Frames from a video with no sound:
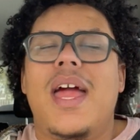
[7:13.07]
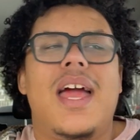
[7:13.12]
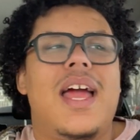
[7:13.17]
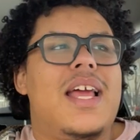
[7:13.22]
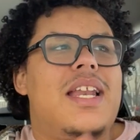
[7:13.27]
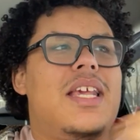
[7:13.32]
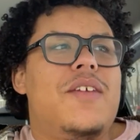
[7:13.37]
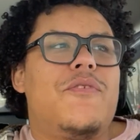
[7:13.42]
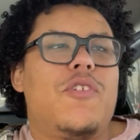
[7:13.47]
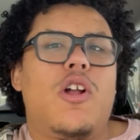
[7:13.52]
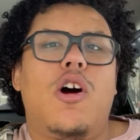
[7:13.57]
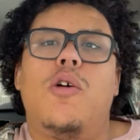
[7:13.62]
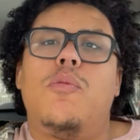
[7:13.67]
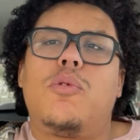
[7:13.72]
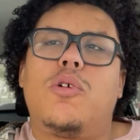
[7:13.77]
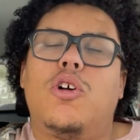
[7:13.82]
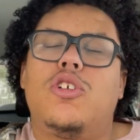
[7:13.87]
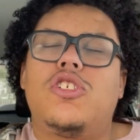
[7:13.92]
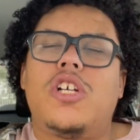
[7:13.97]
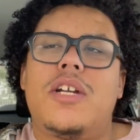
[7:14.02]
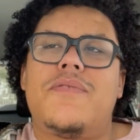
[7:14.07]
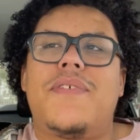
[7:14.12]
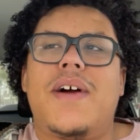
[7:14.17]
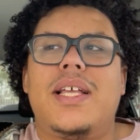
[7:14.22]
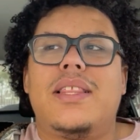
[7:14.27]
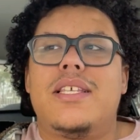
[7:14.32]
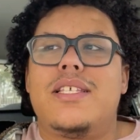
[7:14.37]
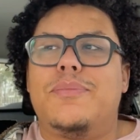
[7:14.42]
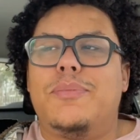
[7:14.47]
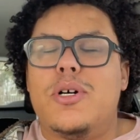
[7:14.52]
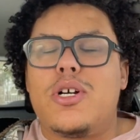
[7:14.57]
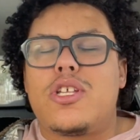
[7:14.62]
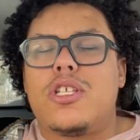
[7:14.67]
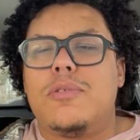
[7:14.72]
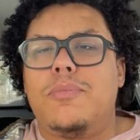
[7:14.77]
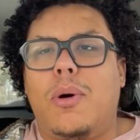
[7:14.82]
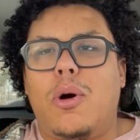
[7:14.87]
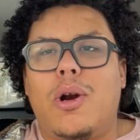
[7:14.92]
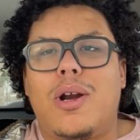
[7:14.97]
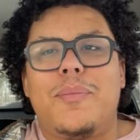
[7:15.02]
And even homegirl trying to find this book is
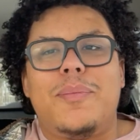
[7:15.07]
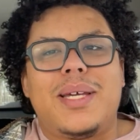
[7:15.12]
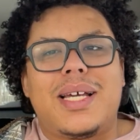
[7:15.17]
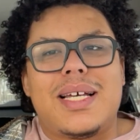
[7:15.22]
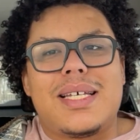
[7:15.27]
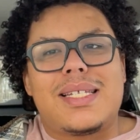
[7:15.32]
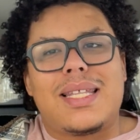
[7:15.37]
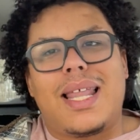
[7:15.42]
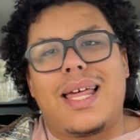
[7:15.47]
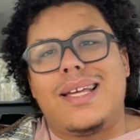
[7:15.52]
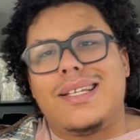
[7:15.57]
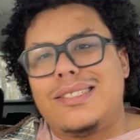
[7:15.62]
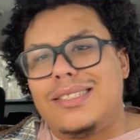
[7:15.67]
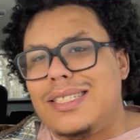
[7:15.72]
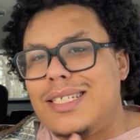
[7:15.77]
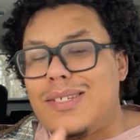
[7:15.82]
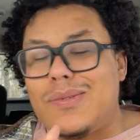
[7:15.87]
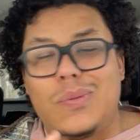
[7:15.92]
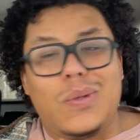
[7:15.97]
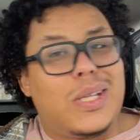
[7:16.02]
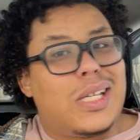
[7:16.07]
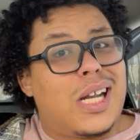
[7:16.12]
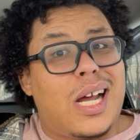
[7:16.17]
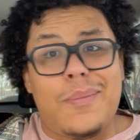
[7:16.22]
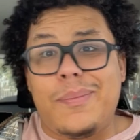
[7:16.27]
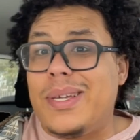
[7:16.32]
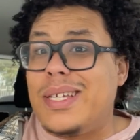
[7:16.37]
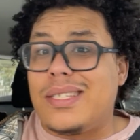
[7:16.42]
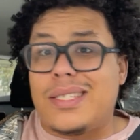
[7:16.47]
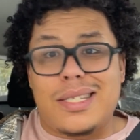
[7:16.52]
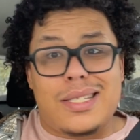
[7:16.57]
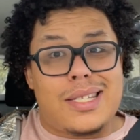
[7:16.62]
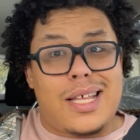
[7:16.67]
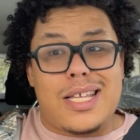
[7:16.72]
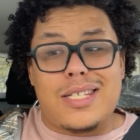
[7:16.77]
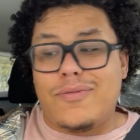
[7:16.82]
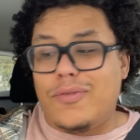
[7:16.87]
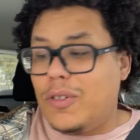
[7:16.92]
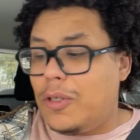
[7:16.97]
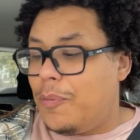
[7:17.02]
boring because, like, she's really not being
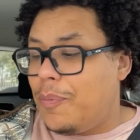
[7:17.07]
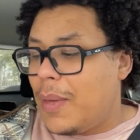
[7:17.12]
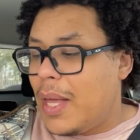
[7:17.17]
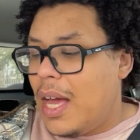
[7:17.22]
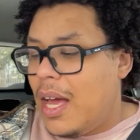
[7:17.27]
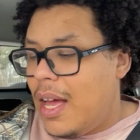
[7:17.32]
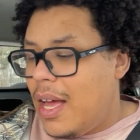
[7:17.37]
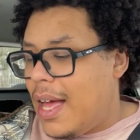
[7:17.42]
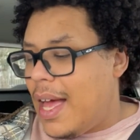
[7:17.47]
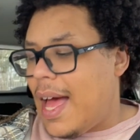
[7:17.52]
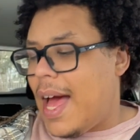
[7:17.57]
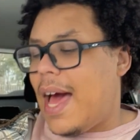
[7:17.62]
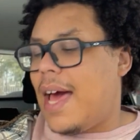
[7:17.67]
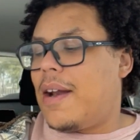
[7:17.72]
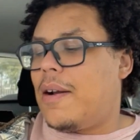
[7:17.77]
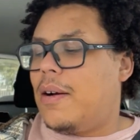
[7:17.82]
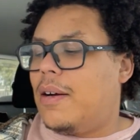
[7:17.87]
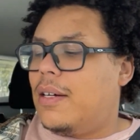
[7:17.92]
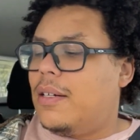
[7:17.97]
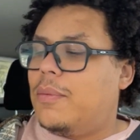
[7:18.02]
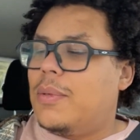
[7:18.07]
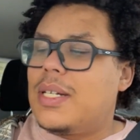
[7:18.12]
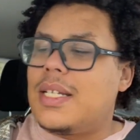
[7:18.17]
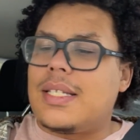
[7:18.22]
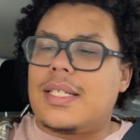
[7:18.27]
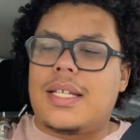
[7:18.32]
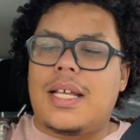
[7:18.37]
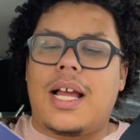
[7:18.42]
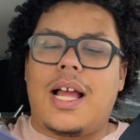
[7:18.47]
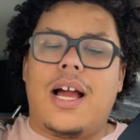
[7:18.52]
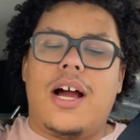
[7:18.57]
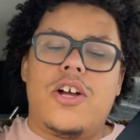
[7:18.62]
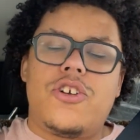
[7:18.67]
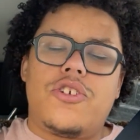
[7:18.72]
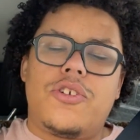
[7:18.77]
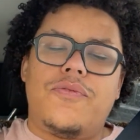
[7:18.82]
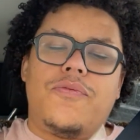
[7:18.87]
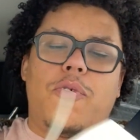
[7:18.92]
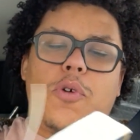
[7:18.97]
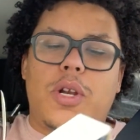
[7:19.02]
successful. At, what is it, like,
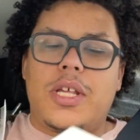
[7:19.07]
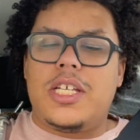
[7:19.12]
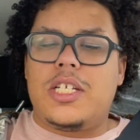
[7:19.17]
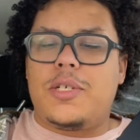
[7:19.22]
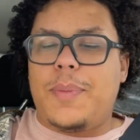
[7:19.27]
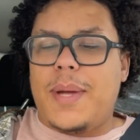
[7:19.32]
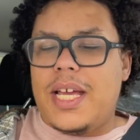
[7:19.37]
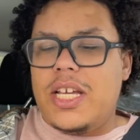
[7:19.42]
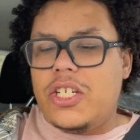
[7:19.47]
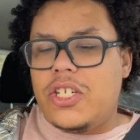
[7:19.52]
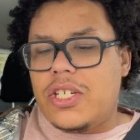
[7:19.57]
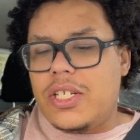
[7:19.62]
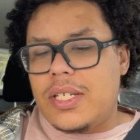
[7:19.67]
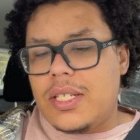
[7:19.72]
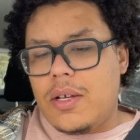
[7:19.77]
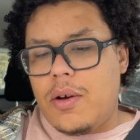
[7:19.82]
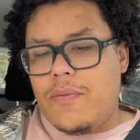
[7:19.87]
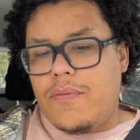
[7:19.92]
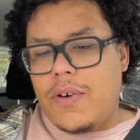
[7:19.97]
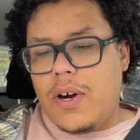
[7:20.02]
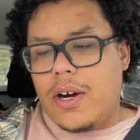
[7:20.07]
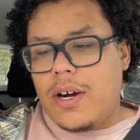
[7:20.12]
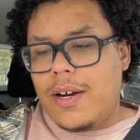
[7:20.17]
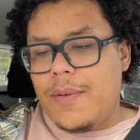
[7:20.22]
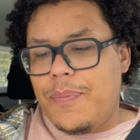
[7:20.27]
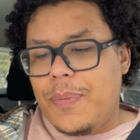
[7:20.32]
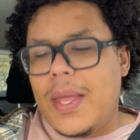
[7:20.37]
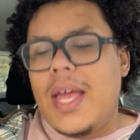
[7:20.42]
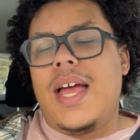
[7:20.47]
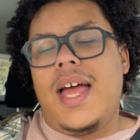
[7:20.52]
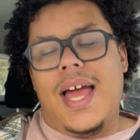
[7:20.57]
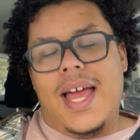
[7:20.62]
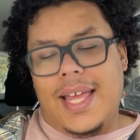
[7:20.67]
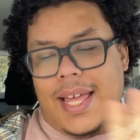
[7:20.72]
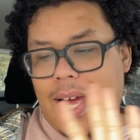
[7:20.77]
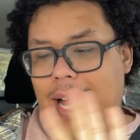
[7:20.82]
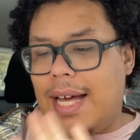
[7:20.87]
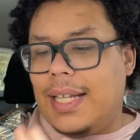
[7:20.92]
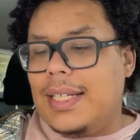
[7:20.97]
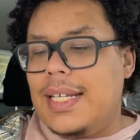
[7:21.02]
140-ish pages so far?
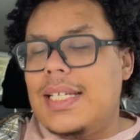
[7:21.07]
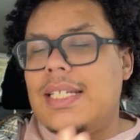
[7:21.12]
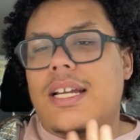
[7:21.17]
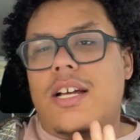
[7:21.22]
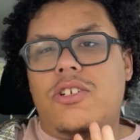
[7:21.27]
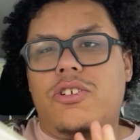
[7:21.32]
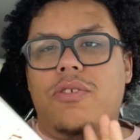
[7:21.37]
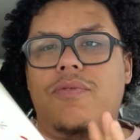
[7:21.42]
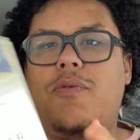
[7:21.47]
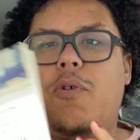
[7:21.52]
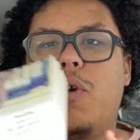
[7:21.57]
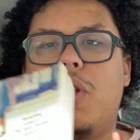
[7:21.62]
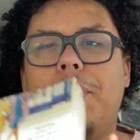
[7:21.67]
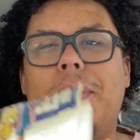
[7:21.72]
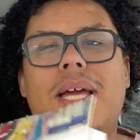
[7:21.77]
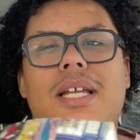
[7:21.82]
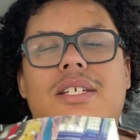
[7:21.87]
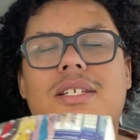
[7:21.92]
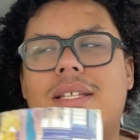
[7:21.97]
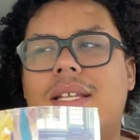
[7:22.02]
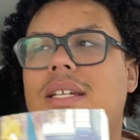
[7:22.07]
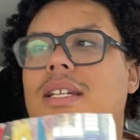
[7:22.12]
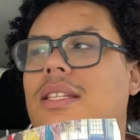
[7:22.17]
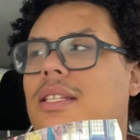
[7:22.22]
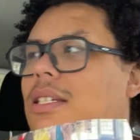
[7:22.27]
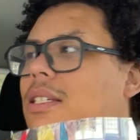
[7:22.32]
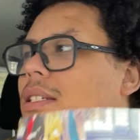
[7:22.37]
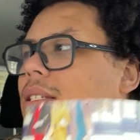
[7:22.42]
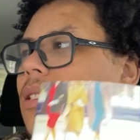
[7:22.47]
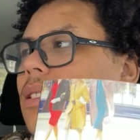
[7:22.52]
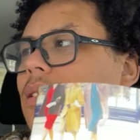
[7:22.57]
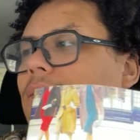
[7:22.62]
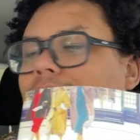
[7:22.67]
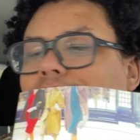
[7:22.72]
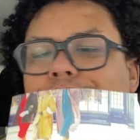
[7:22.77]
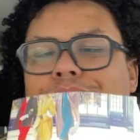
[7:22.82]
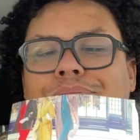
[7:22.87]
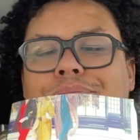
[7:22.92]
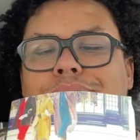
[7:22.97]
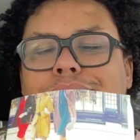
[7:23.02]
Yeah, at least 140 pages into this,
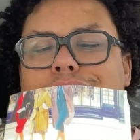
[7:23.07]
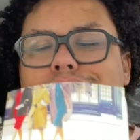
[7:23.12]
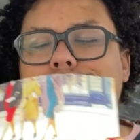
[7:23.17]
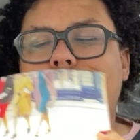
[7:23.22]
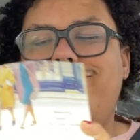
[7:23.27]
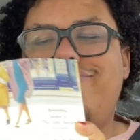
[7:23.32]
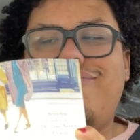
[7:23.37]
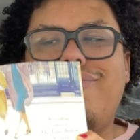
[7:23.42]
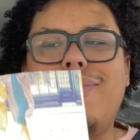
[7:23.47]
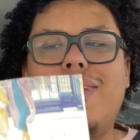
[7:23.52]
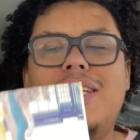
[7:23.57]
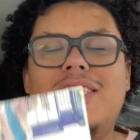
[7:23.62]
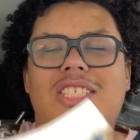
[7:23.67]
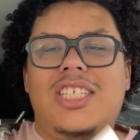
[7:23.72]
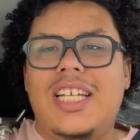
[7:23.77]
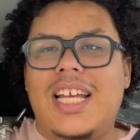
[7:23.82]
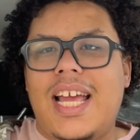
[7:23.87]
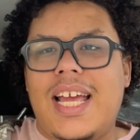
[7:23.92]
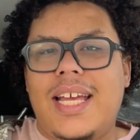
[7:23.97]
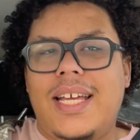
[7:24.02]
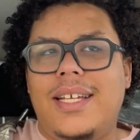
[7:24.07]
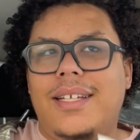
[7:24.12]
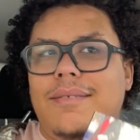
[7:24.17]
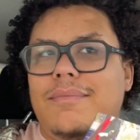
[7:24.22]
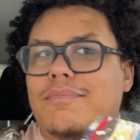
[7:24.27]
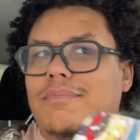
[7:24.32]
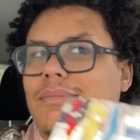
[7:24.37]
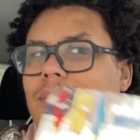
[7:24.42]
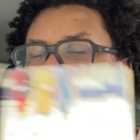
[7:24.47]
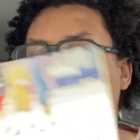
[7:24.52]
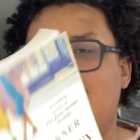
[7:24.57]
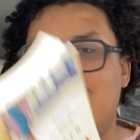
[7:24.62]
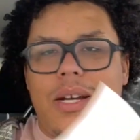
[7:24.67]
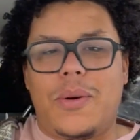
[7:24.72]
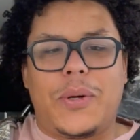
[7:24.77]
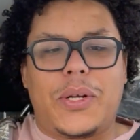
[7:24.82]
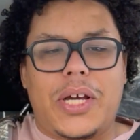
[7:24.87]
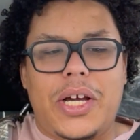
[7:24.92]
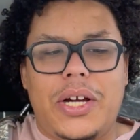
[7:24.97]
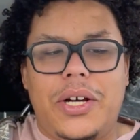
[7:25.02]
she ain't had
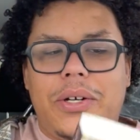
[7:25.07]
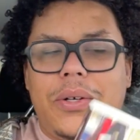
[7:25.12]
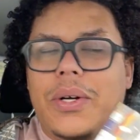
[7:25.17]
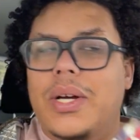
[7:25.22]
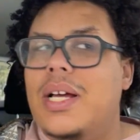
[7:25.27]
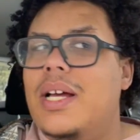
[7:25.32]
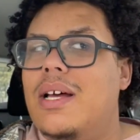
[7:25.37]
nowhere to go.